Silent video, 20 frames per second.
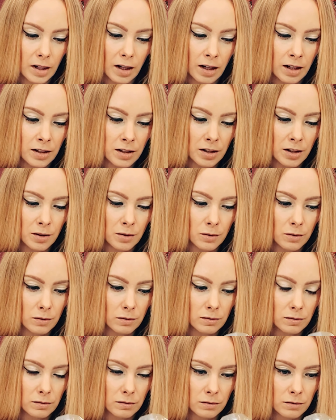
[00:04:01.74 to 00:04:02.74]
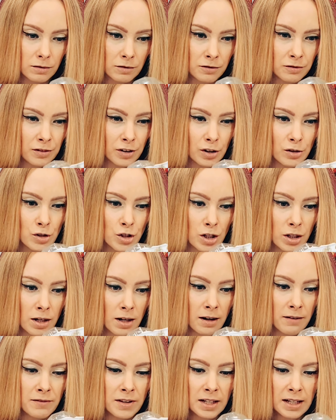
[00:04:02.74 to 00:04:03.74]
a new version
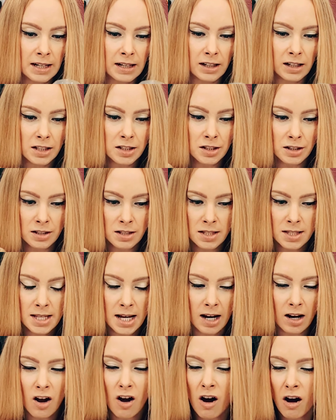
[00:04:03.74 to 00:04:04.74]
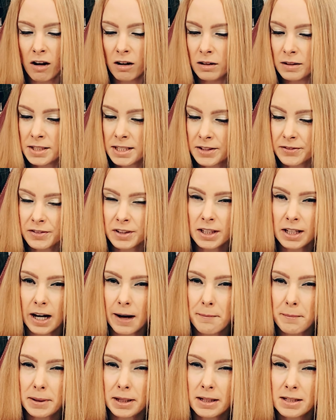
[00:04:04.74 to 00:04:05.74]
of the characters that all different
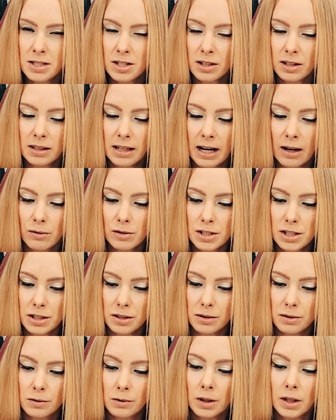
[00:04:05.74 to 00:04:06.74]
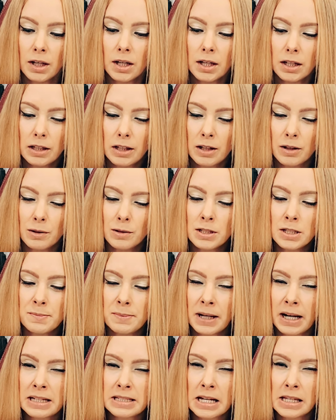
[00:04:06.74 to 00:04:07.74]
companies are allowed to use,
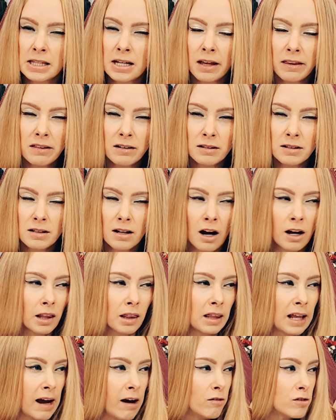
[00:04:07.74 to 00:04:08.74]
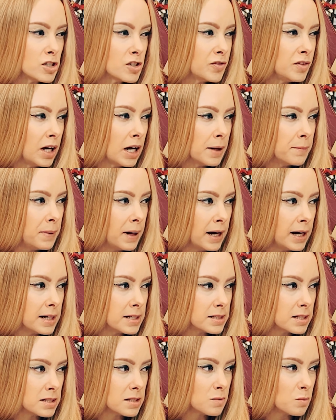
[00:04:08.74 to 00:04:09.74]
because I think they're on Loungefly
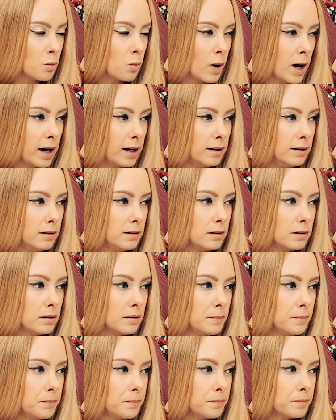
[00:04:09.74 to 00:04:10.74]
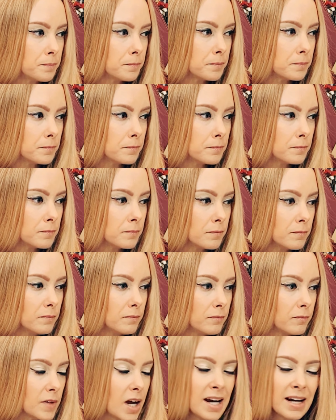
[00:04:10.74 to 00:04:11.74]
bags as well.
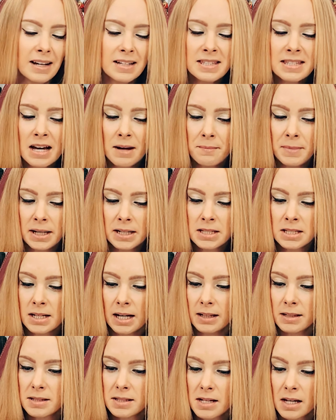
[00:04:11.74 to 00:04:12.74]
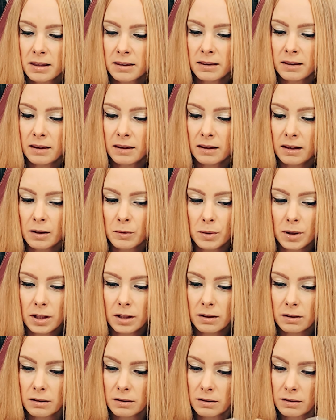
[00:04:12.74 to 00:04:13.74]
I guess that makes sense that they
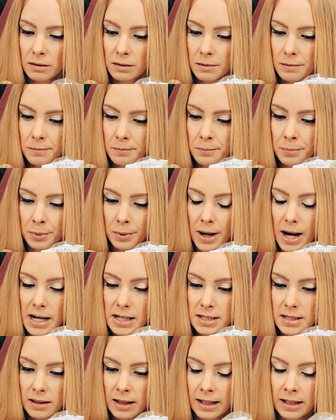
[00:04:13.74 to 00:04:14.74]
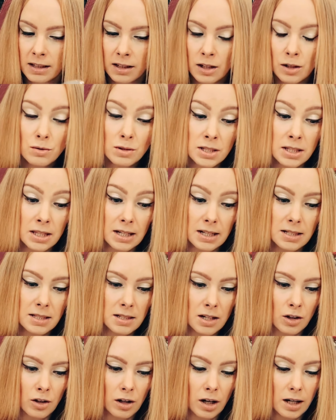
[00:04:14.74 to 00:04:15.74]
would brand, like, use
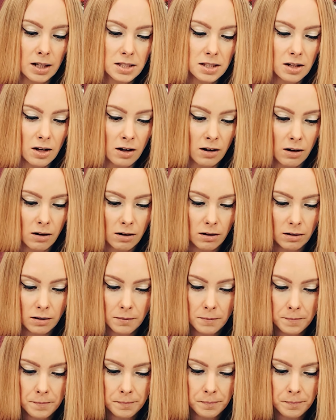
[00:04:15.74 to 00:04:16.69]
this across all.